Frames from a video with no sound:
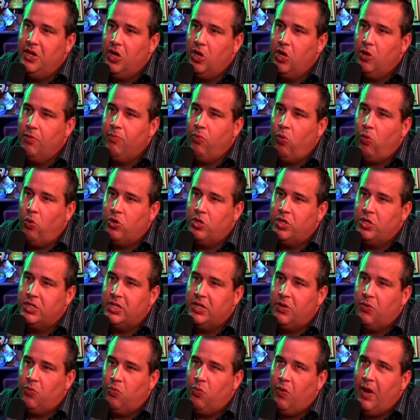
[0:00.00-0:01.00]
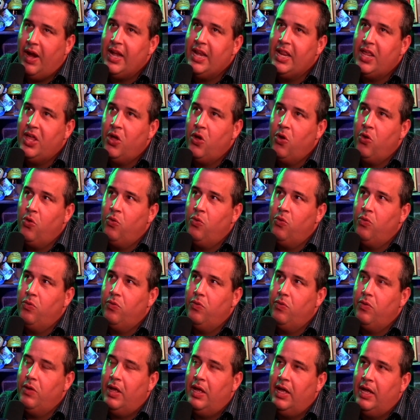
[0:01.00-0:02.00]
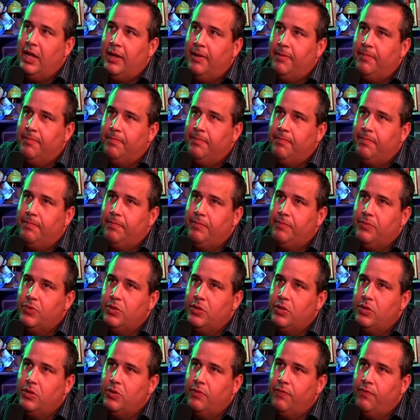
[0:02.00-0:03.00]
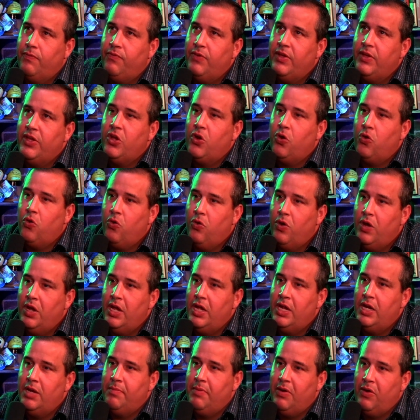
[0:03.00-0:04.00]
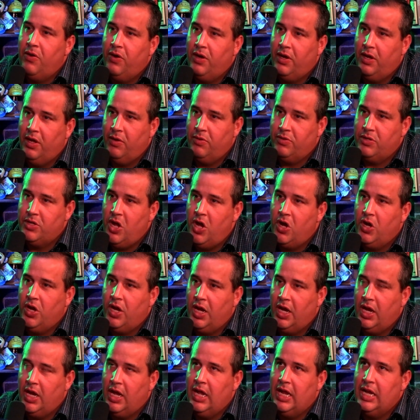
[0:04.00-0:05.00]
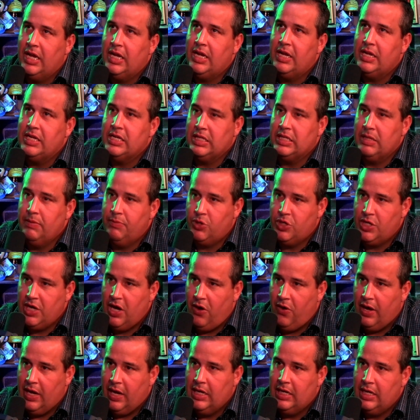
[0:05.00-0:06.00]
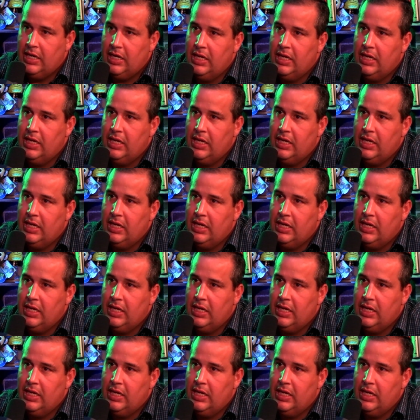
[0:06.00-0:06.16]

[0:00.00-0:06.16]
Neil Bortz is a radio figure in America talking, and he's a libertarian.